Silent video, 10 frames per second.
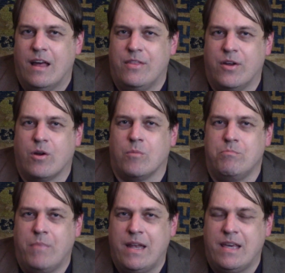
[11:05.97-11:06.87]
There are
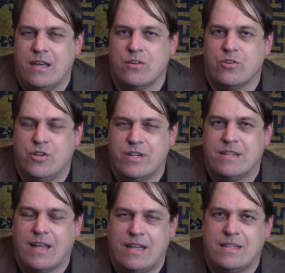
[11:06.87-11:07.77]
many good
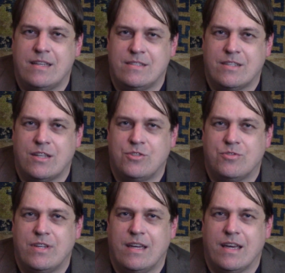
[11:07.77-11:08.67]
19th century